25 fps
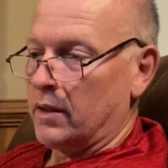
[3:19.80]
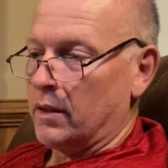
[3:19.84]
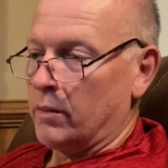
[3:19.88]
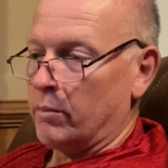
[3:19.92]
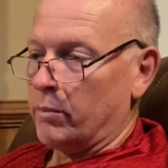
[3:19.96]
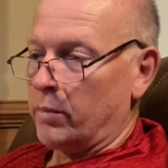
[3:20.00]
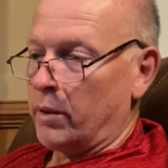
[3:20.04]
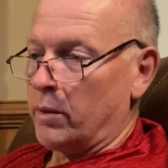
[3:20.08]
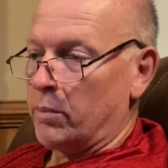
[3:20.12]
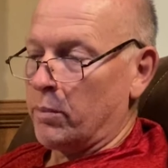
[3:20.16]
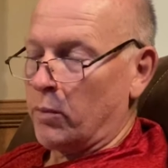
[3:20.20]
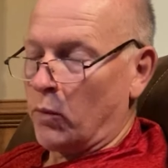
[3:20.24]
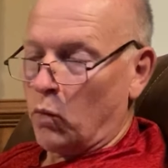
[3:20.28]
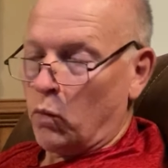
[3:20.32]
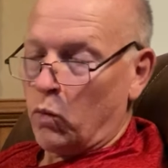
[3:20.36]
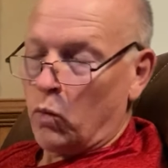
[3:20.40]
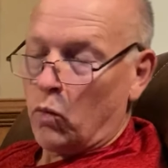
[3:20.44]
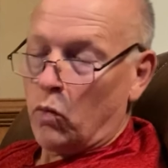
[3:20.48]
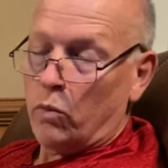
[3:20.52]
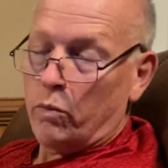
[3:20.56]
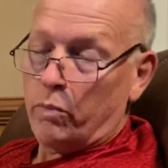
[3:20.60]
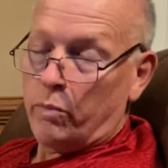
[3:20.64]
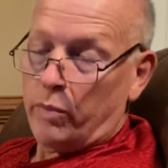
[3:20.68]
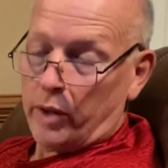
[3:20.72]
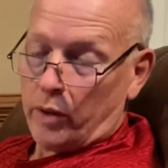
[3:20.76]
People
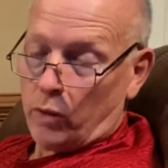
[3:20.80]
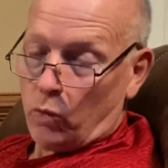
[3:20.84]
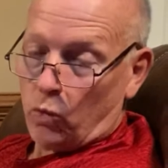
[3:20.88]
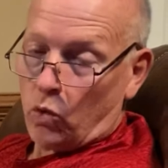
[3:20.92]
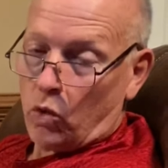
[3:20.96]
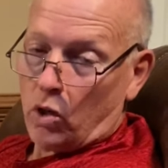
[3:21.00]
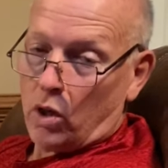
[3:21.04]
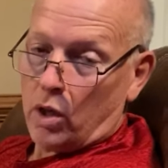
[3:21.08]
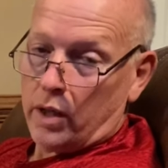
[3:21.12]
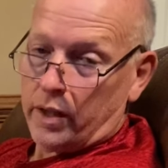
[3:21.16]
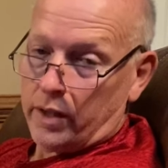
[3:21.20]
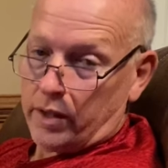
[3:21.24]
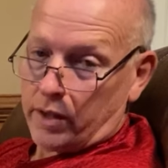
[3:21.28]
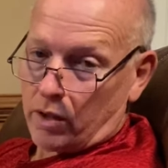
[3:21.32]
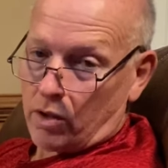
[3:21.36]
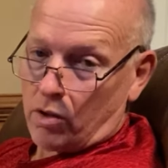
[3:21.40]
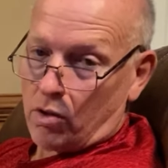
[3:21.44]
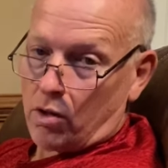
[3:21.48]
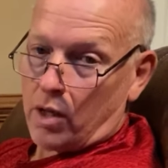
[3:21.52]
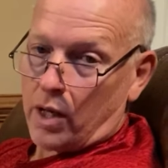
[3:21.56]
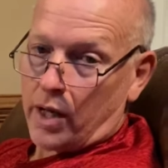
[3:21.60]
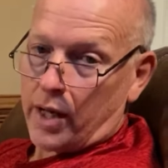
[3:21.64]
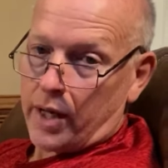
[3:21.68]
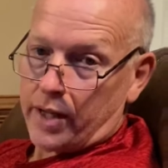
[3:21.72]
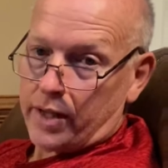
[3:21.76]
will be won to
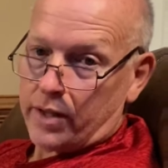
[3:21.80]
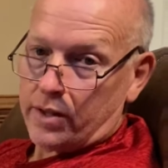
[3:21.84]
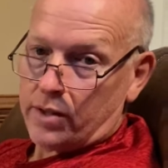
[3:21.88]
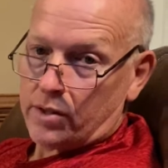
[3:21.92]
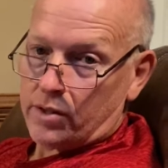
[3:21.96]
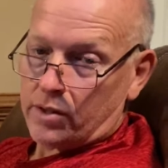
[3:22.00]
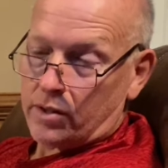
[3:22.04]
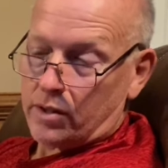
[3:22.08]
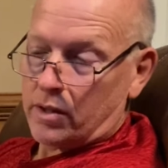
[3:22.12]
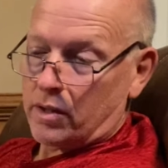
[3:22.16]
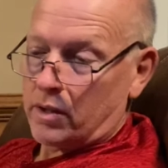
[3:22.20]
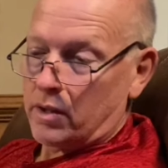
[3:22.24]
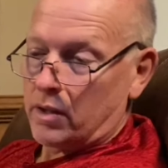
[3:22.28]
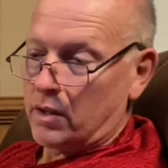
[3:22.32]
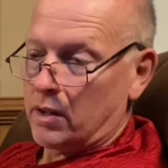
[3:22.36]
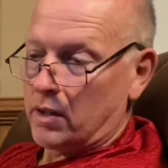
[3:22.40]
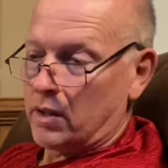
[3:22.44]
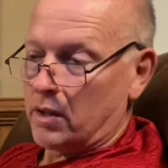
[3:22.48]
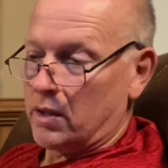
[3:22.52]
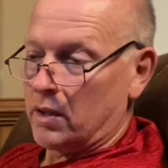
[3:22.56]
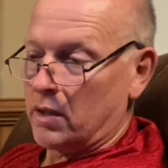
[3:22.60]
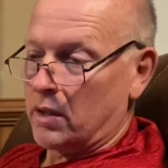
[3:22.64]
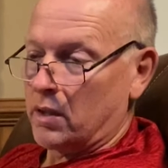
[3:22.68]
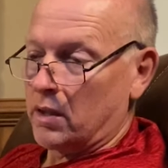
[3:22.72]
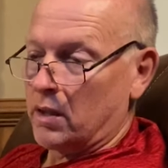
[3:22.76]
Christ
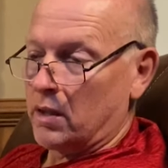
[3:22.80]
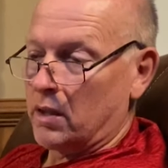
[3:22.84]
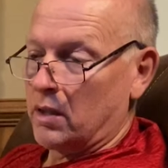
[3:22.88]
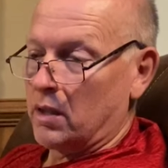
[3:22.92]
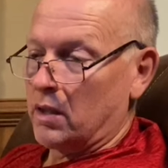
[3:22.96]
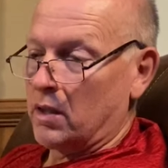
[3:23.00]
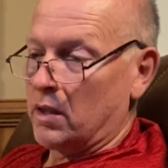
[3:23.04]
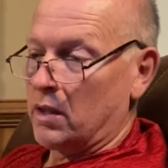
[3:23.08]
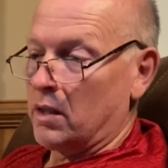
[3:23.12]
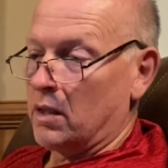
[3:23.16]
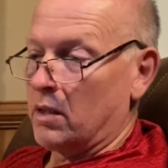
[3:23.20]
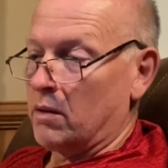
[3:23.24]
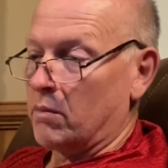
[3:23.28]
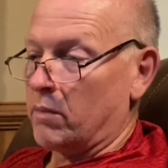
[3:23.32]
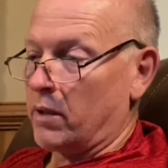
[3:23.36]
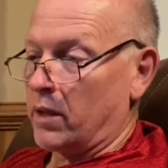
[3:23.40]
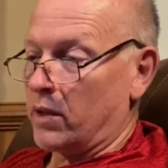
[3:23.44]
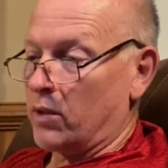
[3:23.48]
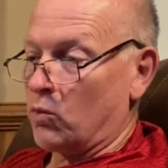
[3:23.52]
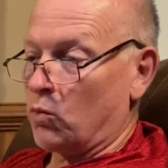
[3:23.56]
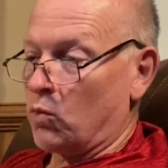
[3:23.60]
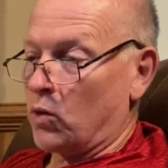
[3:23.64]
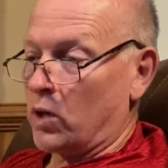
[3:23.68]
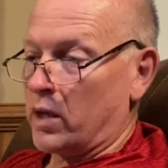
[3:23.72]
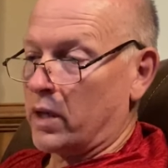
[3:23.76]
by the
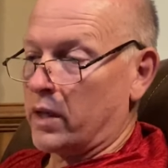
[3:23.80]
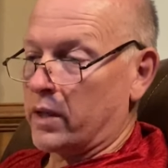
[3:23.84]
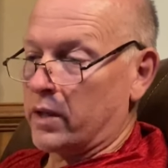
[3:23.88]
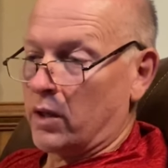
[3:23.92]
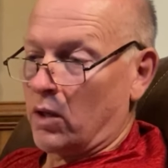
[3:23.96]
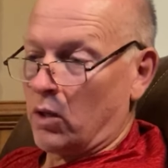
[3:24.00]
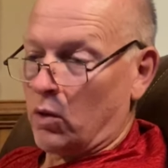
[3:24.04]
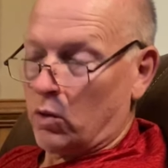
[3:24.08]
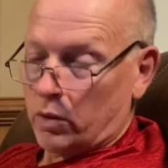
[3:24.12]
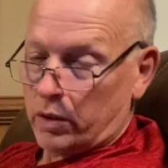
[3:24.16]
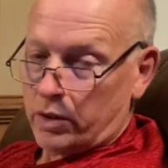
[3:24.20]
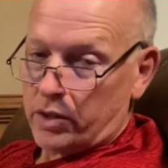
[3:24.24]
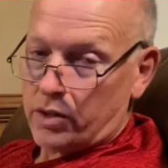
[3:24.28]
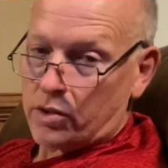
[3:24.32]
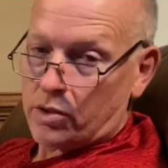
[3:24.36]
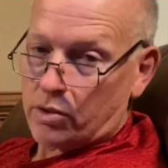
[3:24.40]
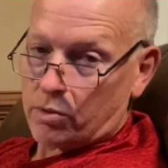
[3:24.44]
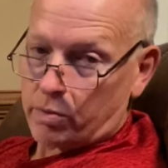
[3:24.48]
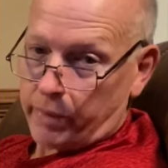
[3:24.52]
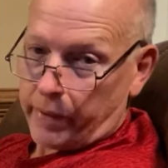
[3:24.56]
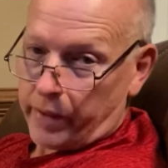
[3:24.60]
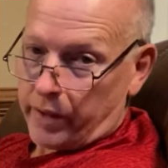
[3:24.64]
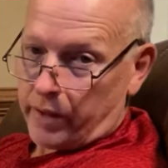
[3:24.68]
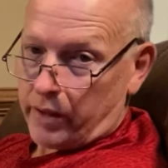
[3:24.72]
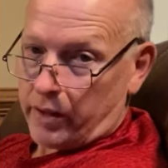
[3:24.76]
work of the Holy
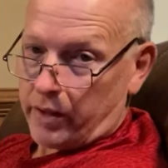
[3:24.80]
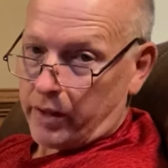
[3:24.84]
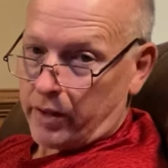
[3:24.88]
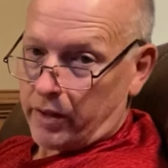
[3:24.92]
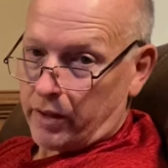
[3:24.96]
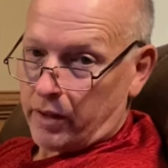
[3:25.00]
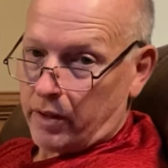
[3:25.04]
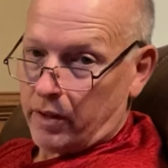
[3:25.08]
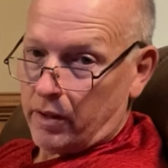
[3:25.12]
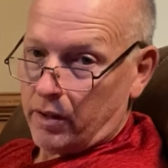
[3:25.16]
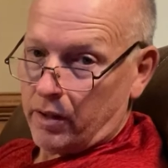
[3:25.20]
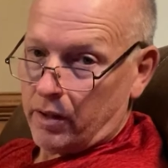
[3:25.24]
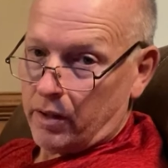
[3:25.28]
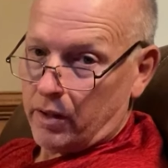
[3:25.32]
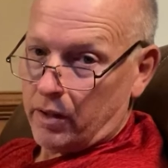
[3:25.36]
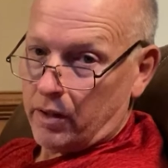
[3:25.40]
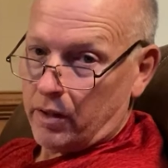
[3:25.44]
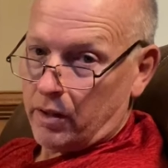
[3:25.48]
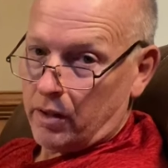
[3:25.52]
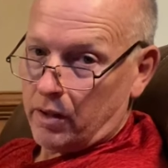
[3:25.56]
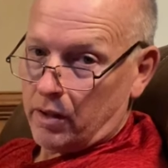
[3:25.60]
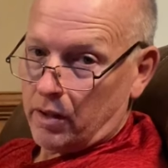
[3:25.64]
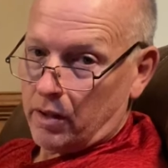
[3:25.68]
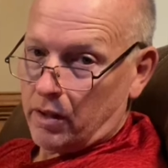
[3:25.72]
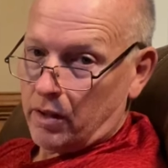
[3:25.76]
Spirit
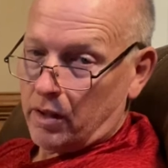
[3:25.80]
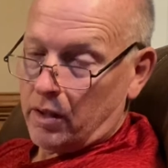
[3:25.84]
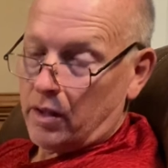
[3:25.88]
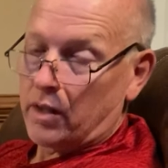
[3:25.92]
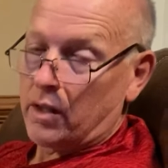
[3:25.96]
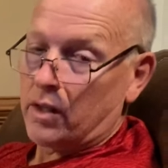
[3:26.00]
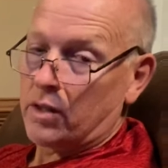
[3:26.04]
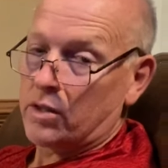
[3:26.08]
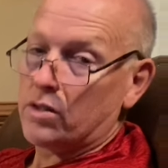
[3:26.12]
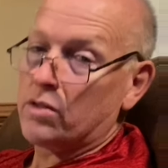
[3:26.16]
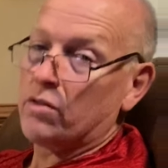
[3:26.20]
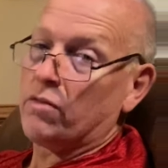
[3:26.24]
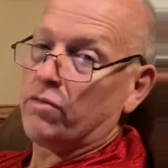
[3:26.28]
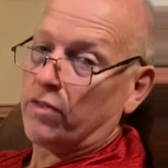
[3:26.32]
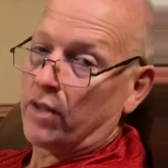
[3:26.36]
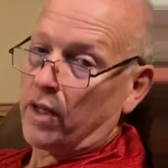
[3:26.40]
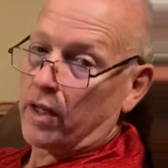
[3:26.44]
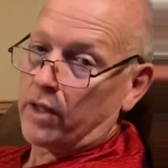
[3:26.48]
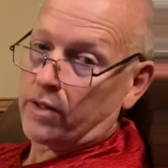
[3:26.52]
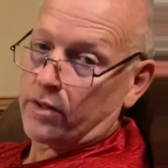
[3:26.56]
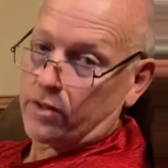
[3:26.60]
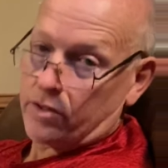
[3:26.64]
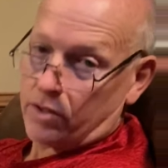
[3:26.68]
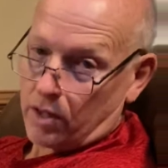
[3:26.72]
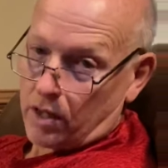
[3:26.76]
as the
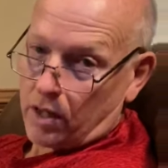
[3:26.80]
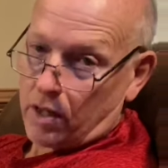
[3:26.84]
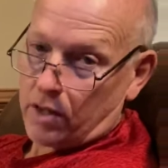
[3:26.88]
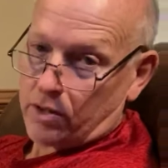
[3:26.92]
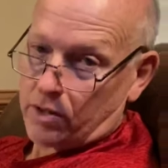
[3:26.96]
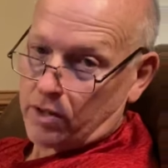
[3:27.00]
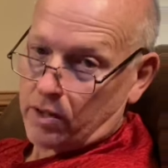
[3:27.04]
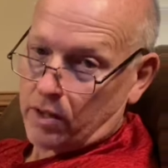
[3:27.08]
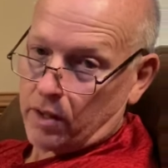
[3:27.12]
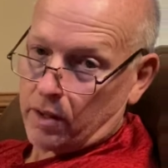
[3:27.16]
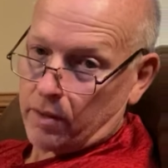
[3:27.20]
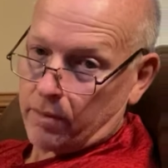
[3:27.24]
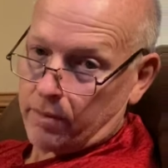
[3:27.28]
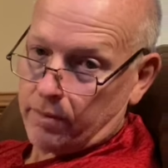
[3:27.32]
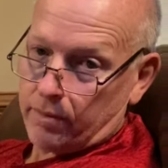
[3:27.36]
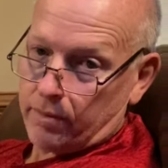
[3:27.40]
Father draws them.